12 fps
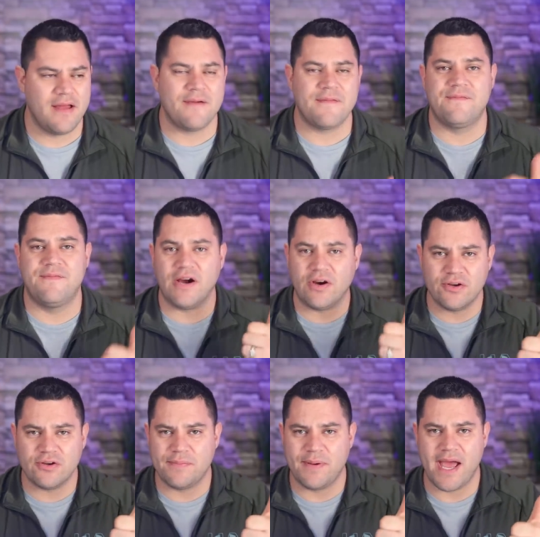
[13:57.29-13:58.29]

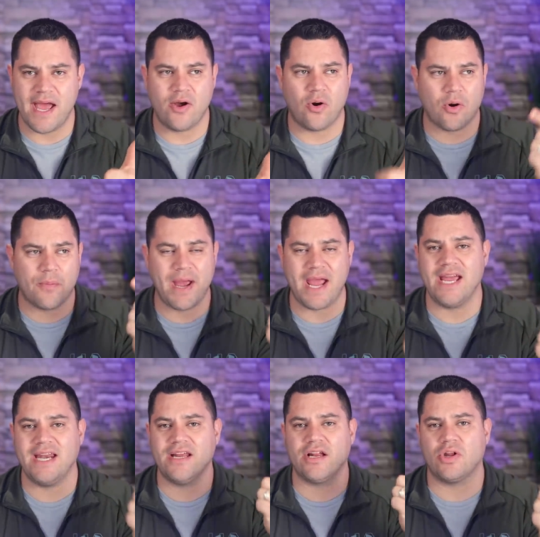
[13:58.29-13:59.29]
Failure to pay or
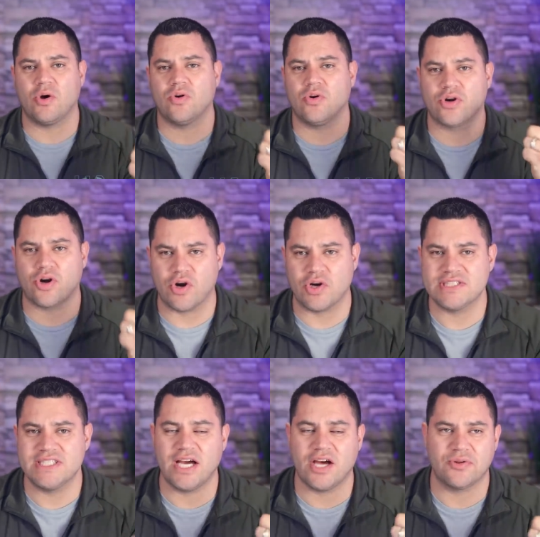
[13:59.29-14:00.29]
paying in a local
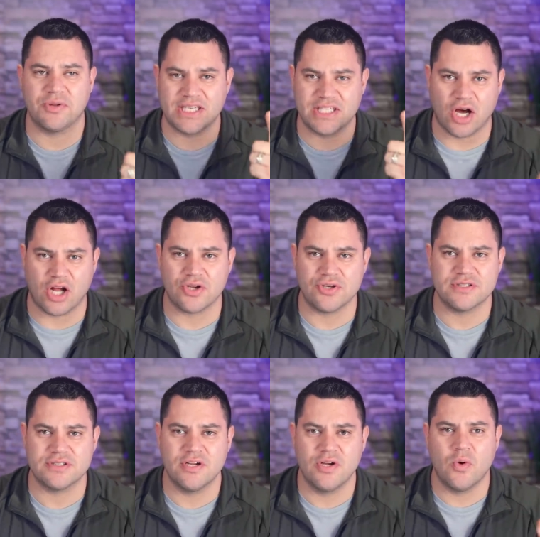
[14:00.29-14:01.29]
currency other than
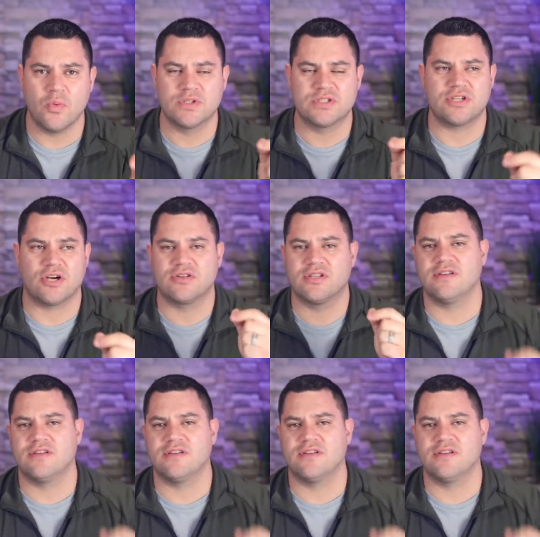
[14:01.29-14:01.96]
dollars would start the